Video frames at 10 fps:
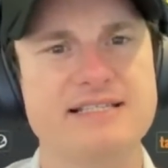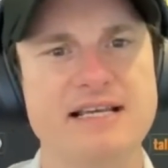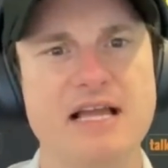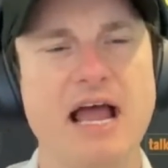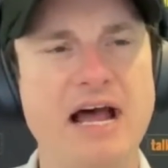
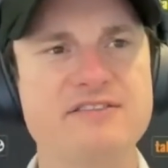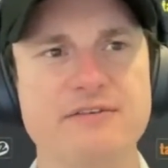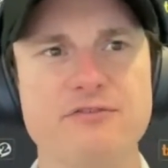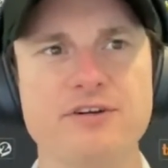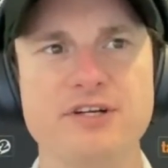how
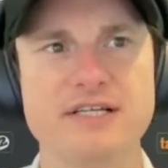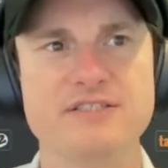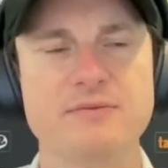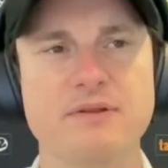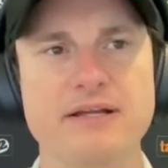different it is to
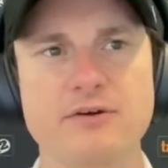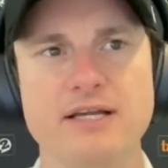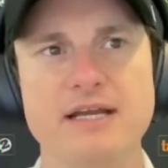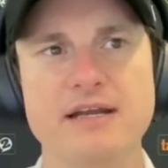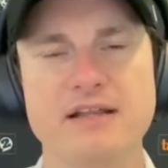playing
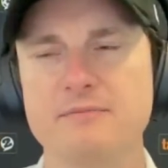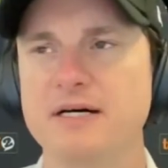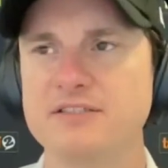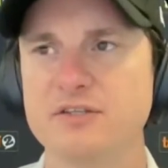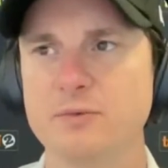cricket in other
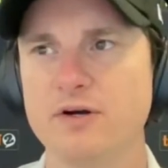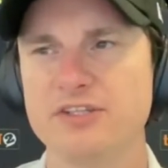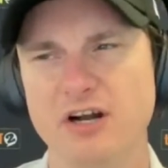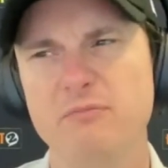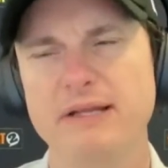parts of the world.
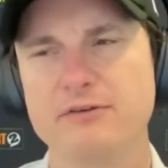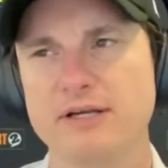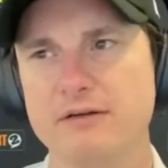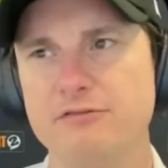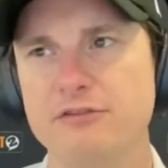I've played cricket
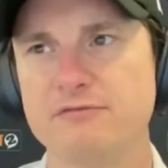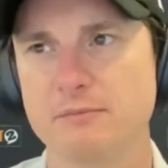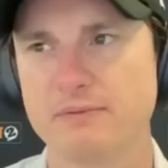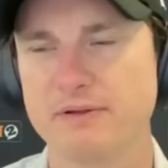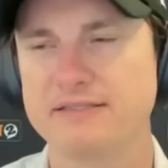in a few
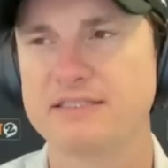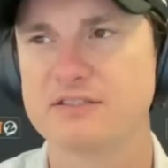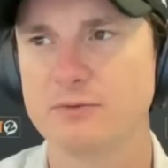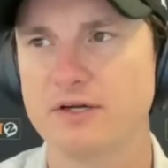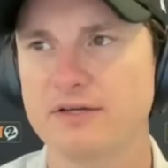different places in the
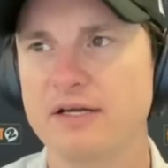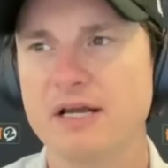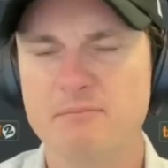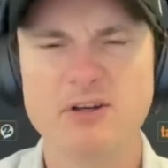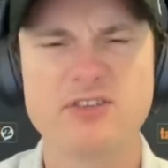world,
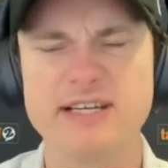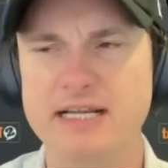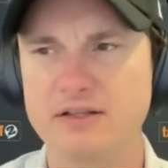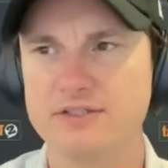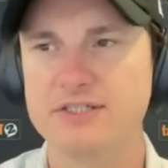mostly in
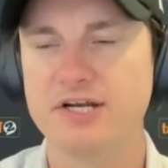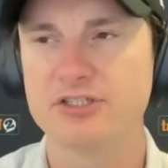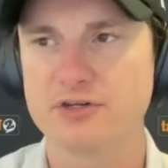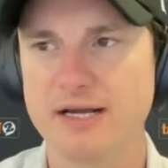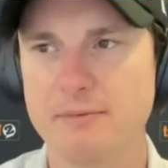England and
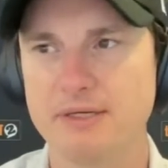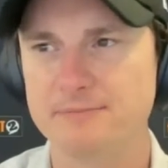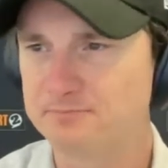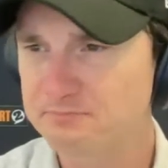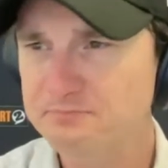Australia, but
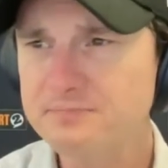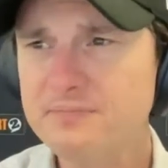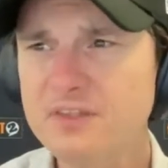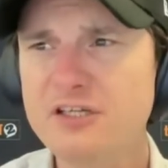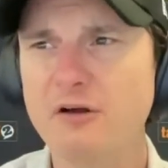
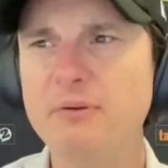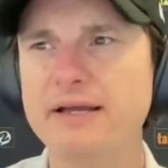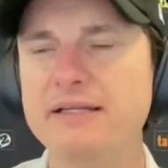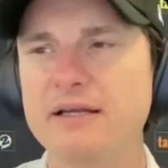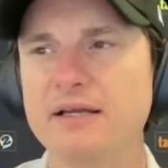I played
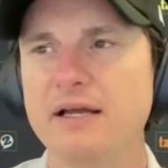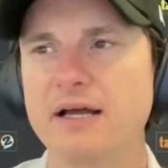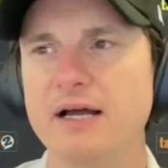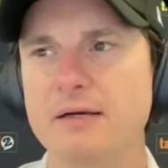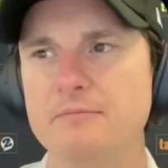
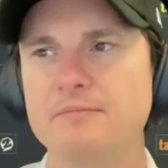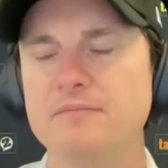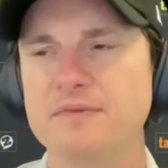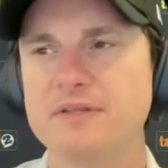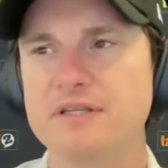
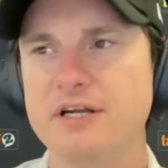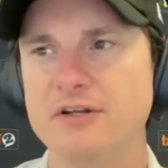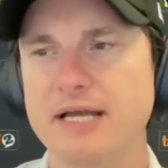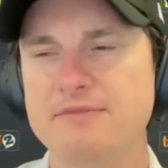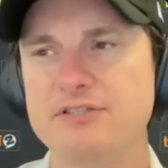
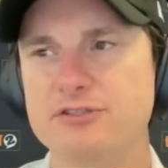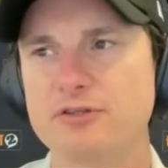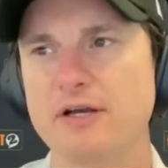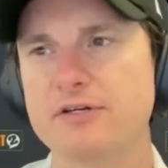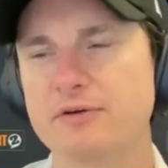games in Sri
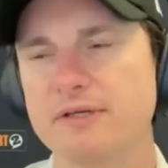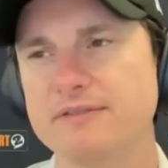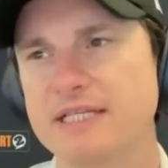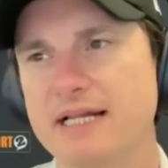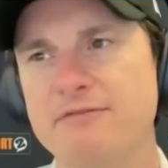Lanka and
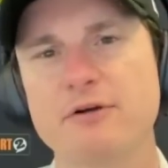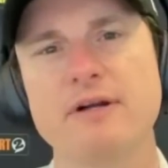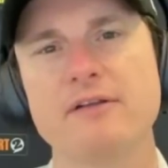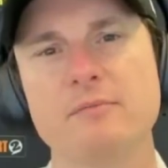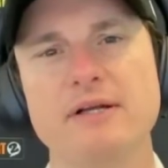South Africa and
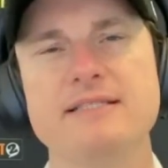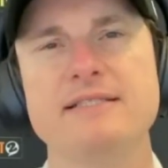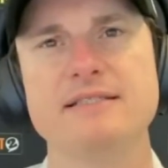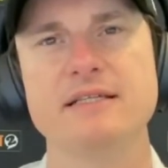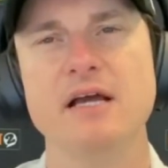other places.
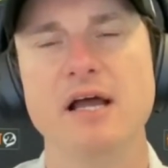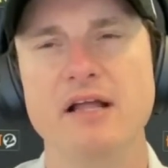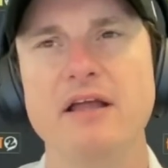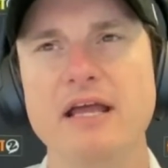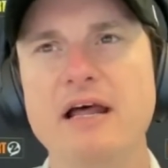And
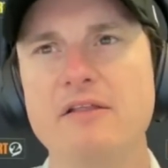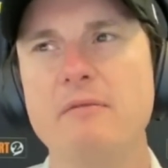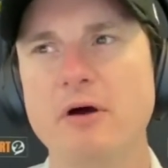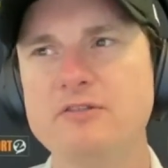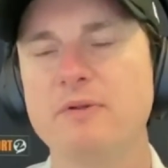in
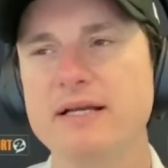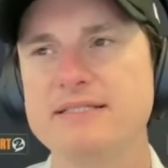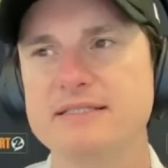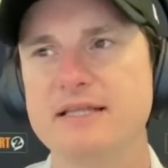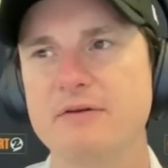most
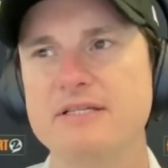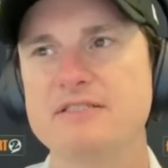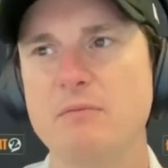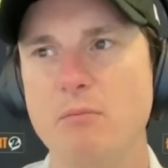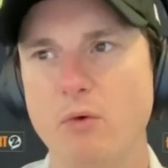places, there is
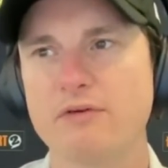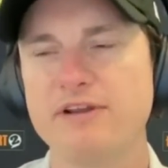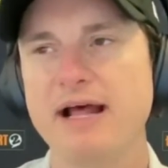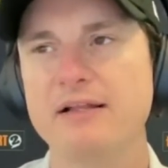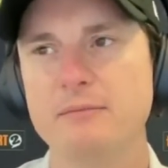more of an
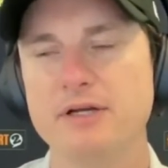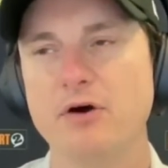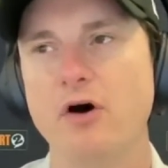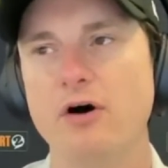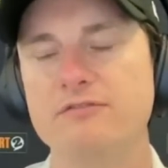element
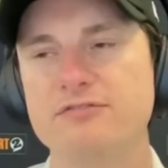of